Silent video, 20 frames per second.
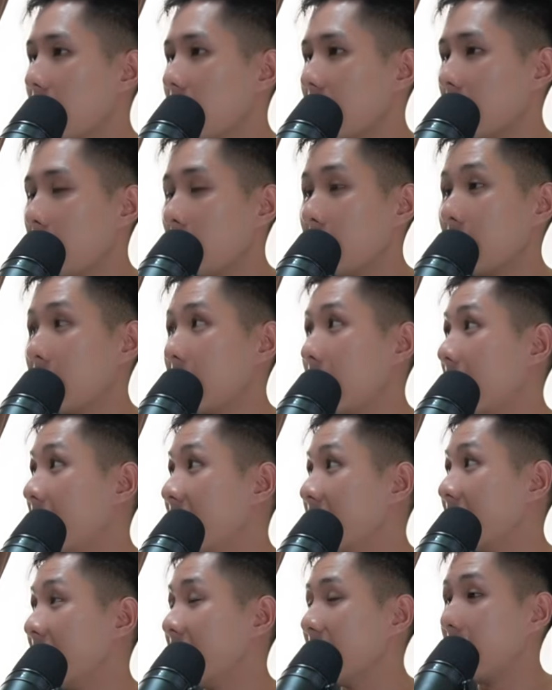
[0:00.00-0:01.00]
Alright,
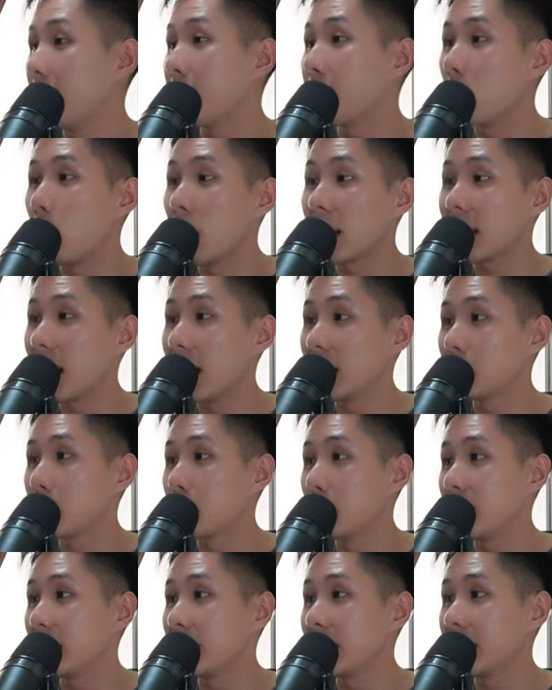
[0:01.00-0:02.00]
and if you want color
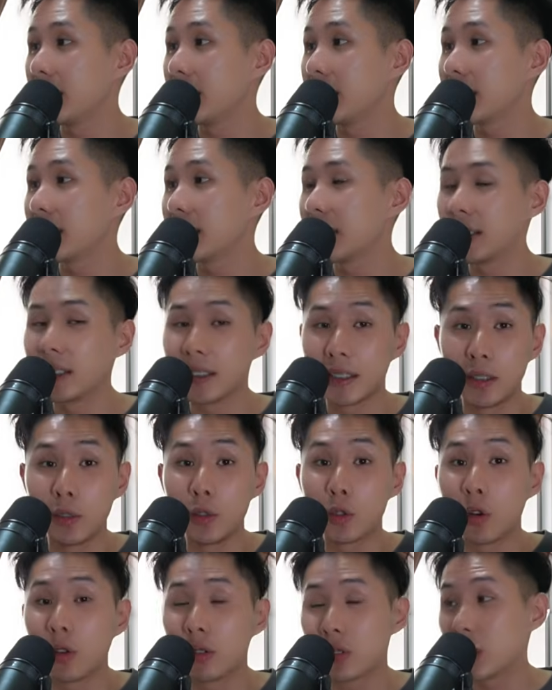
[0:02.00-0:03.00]
printings, you
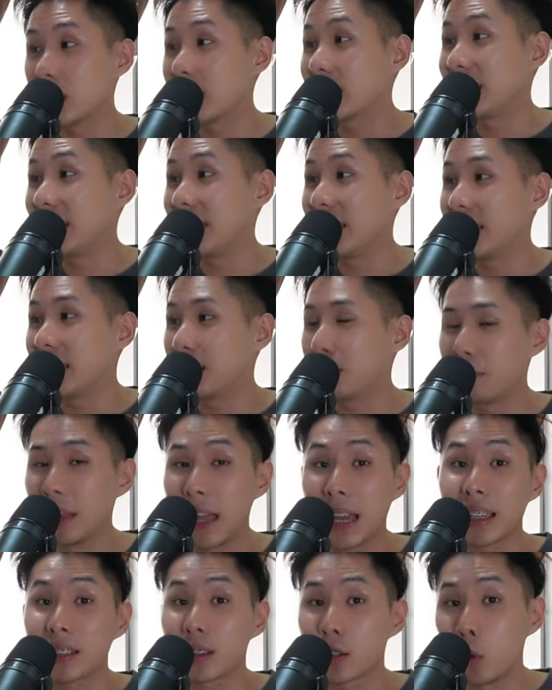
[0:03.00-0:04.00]
don't just need
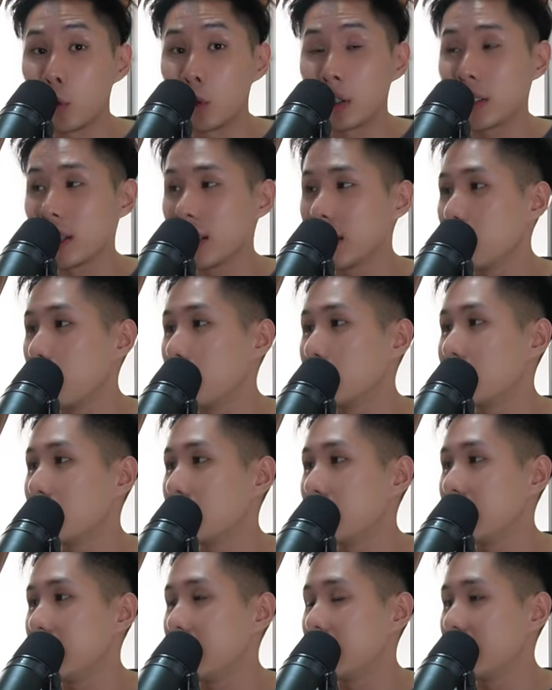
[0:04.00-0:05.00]
black toner, you also
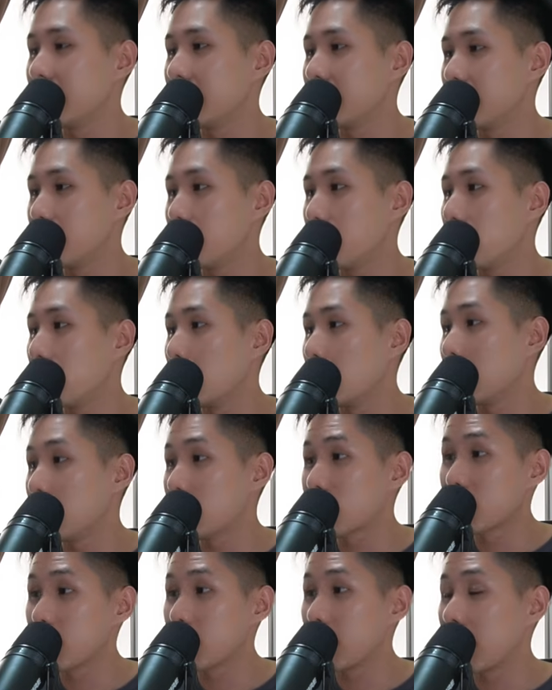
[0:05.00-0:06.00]
need the following
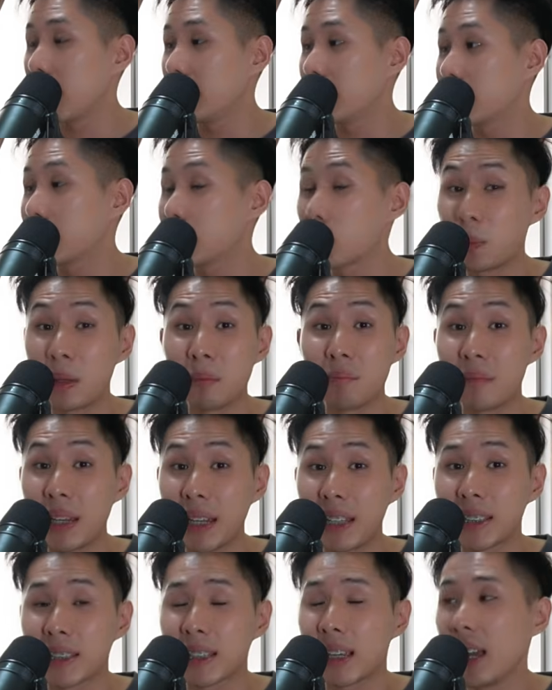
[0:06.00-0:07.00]
three colors to be
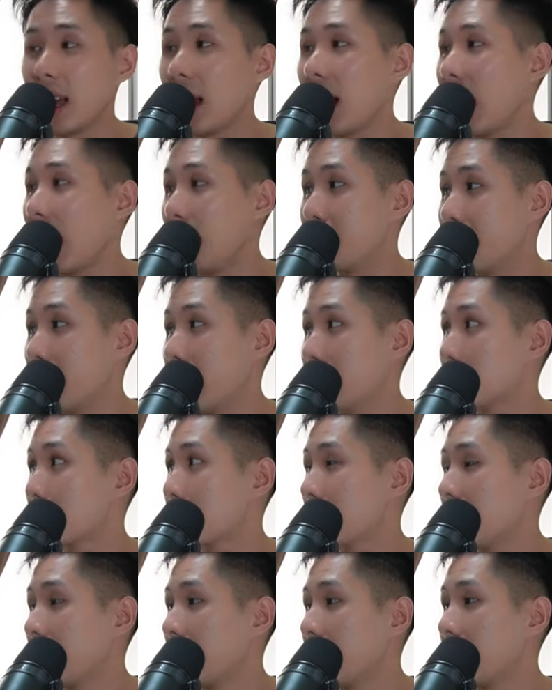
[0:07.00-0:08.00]
mixed and matched,
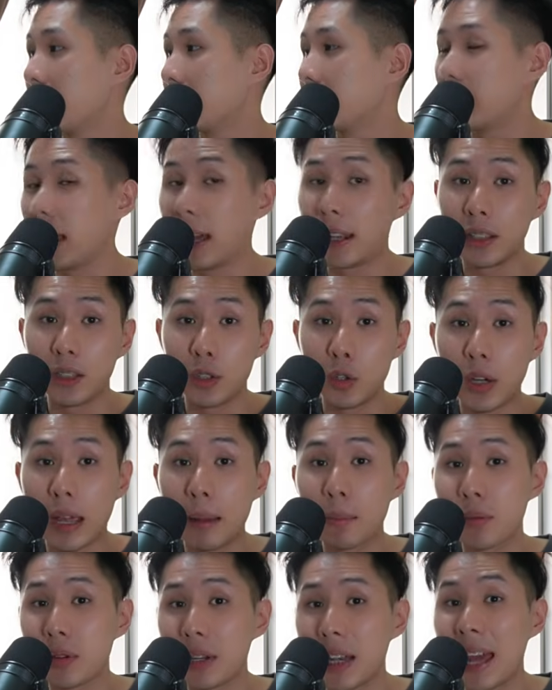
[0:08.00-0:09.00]
so that you can
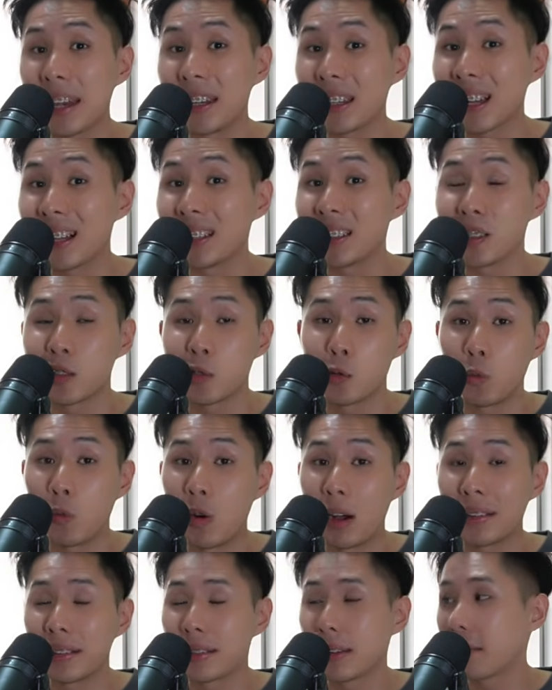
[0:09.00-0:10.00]
print any colors you
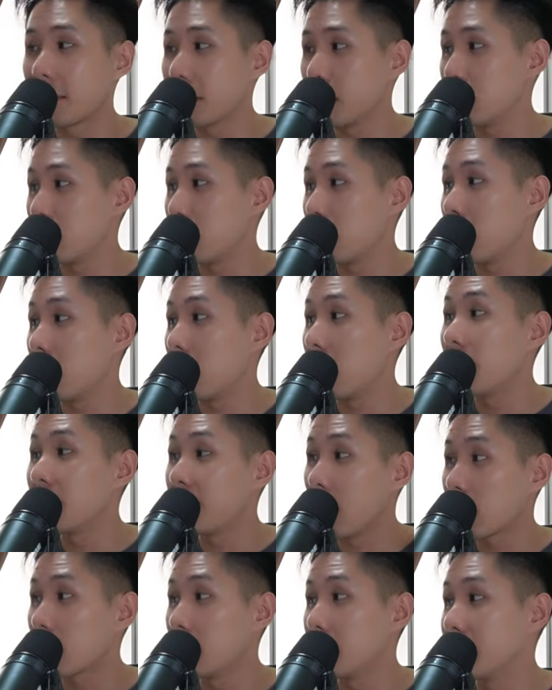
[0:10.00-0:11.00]
want from your
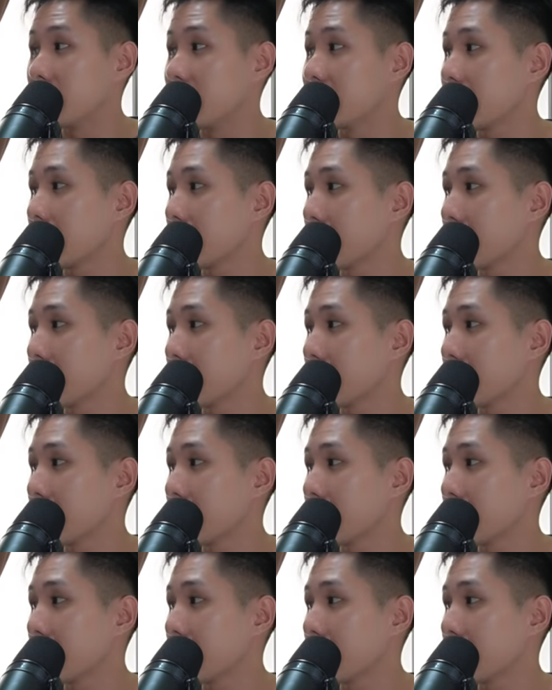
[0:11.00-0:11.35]
documents.